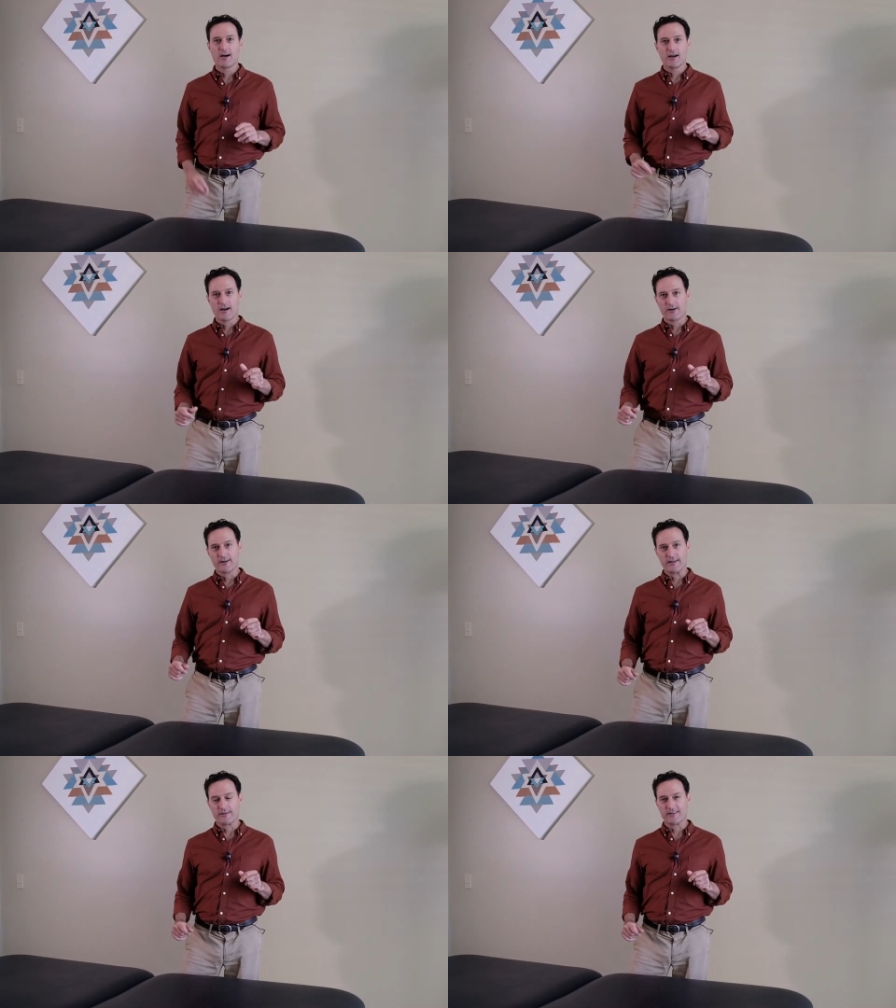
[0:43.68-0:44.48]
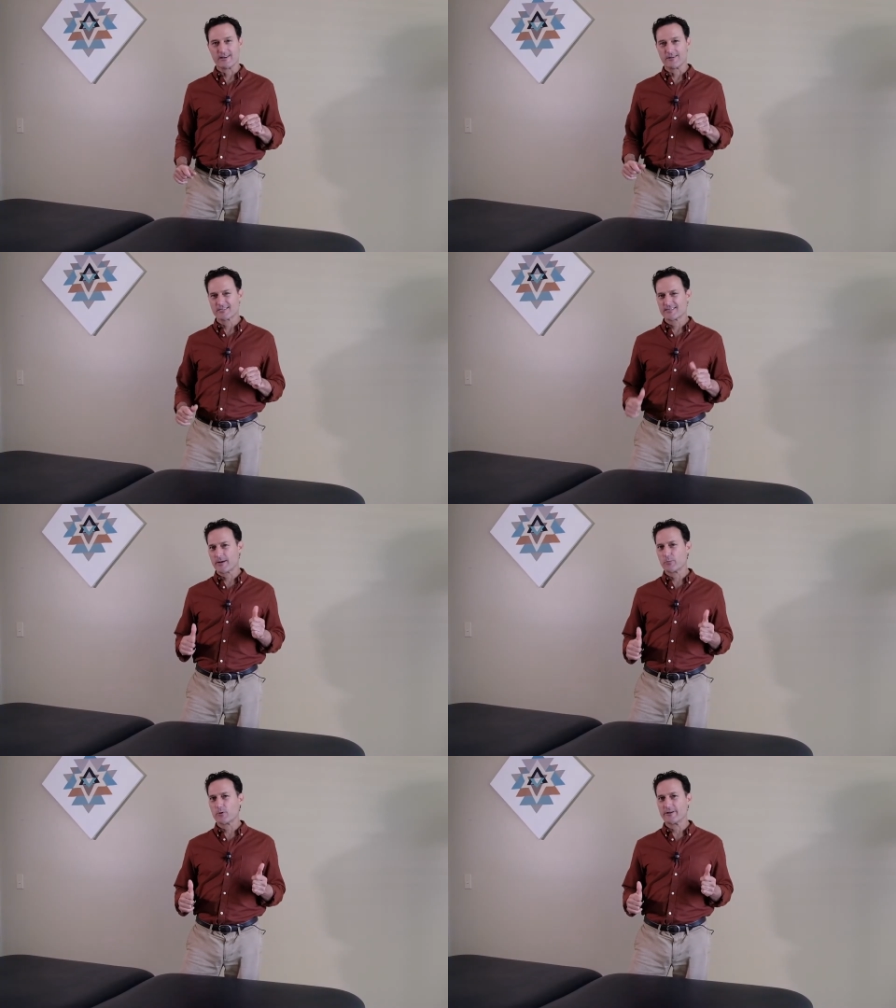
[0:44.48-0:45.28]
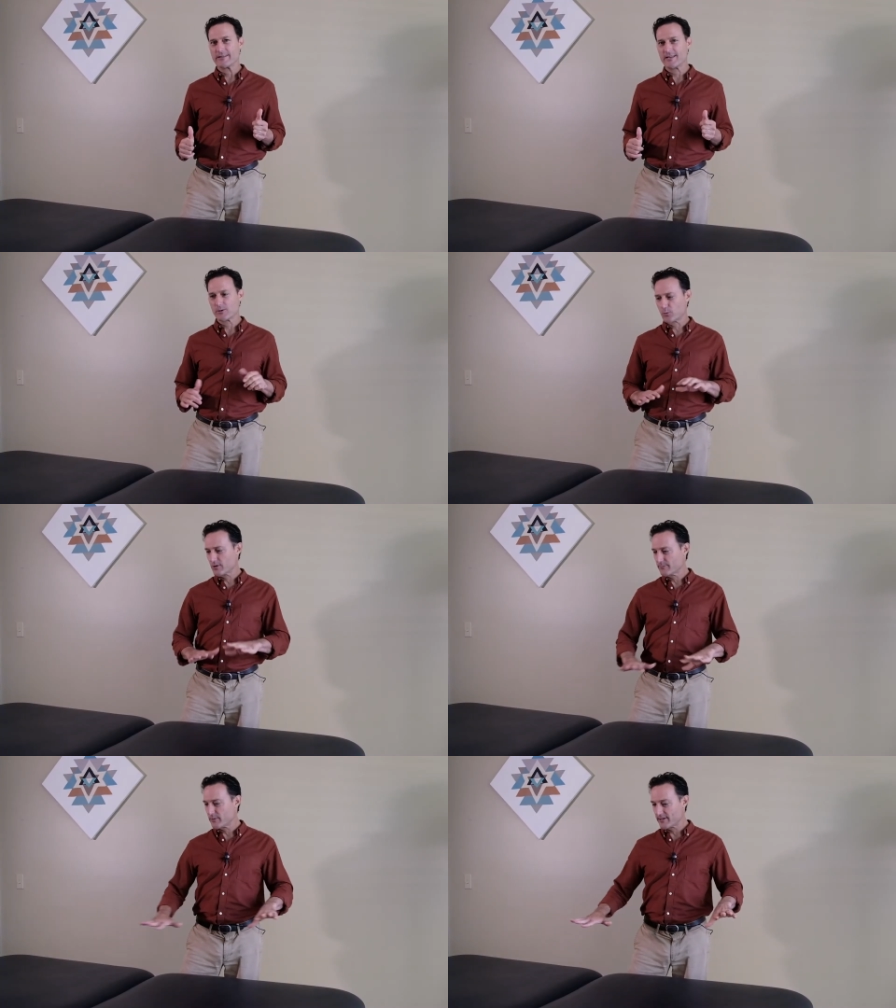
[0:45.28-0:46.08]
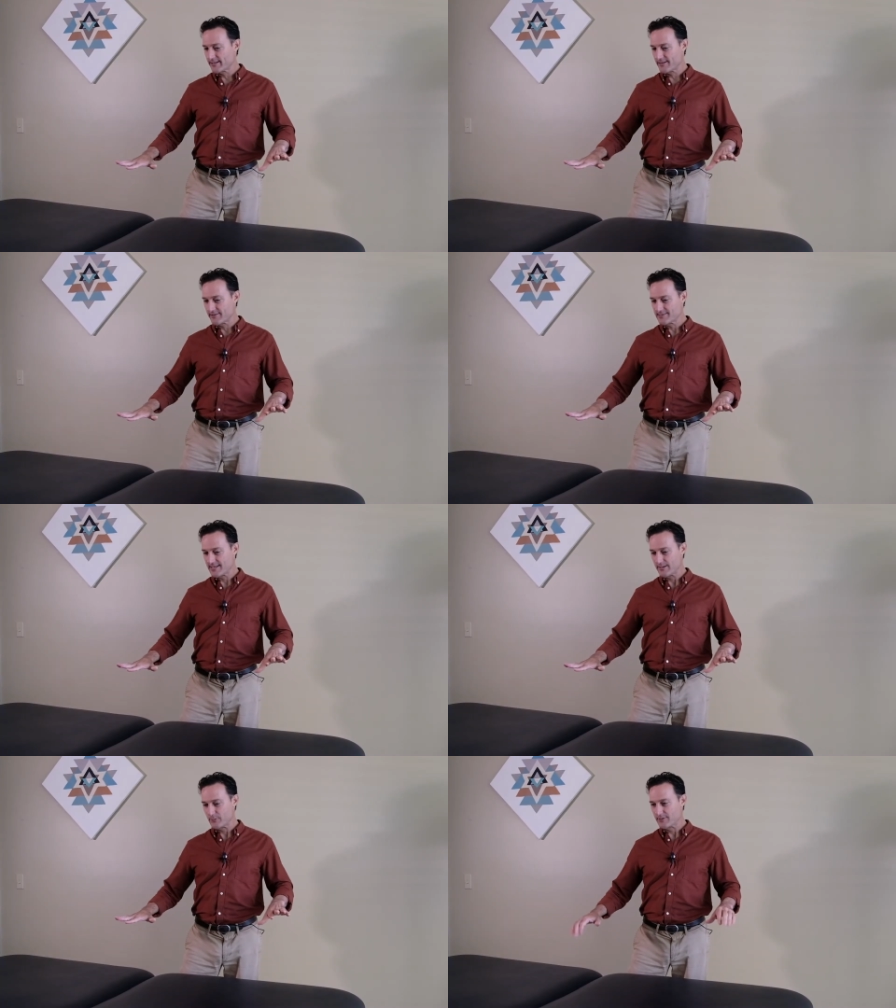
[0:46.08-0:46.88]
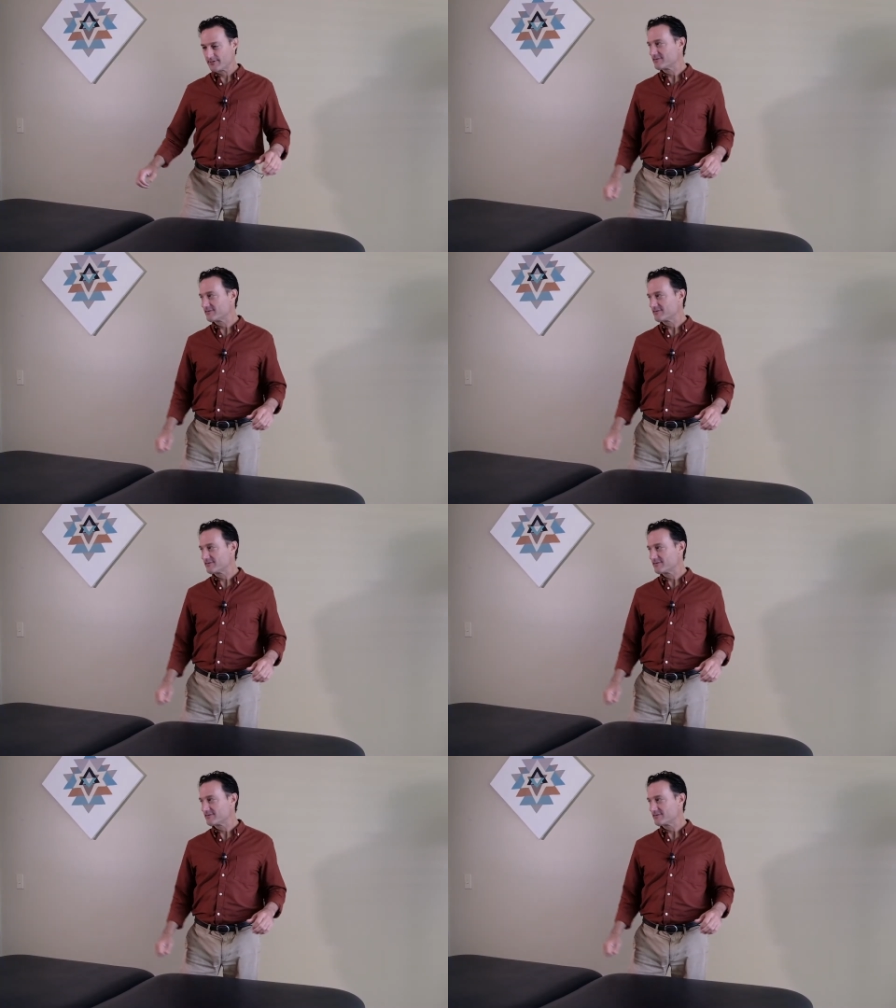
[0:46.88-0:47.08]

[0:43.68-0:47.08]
All right, now step one, get a warm body on the table.